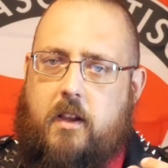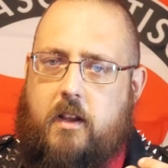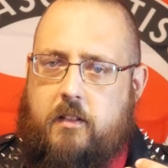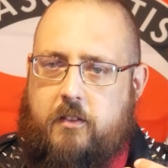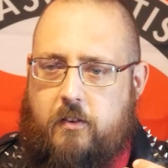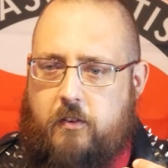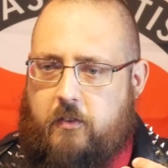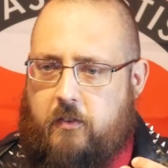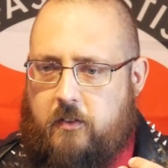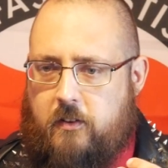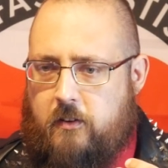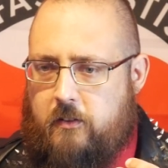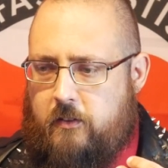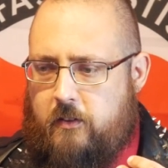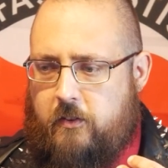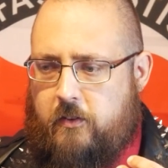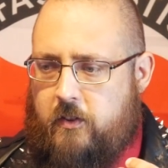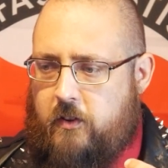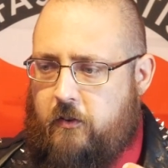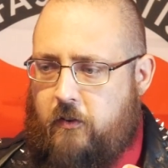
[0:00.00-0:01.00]
there's
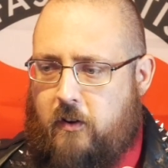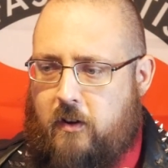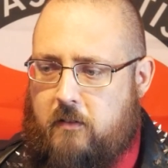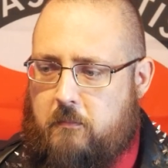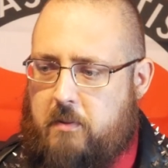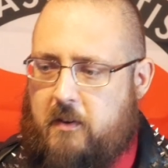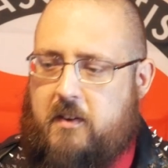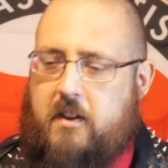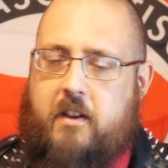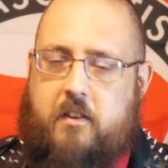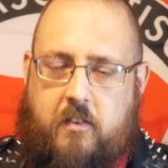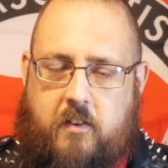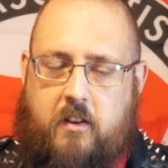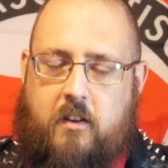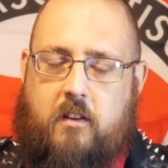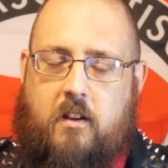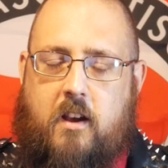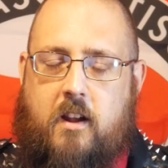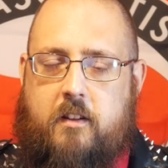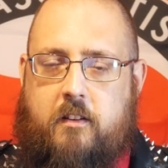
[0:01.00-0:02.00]
the John Podesta
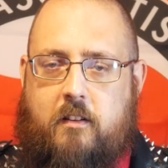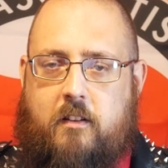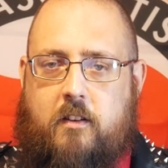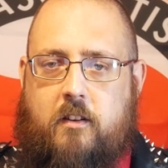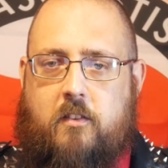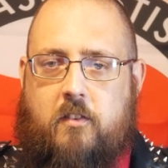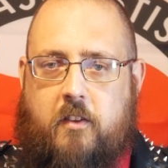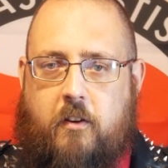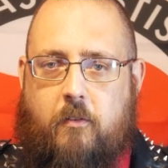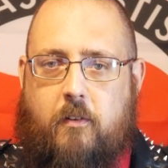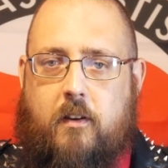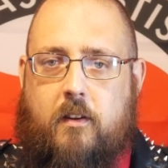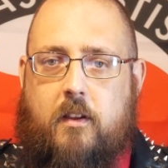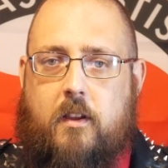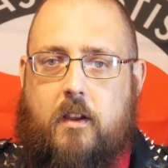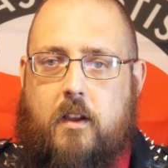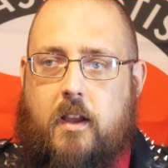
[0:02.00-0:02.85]
nonsense, etc.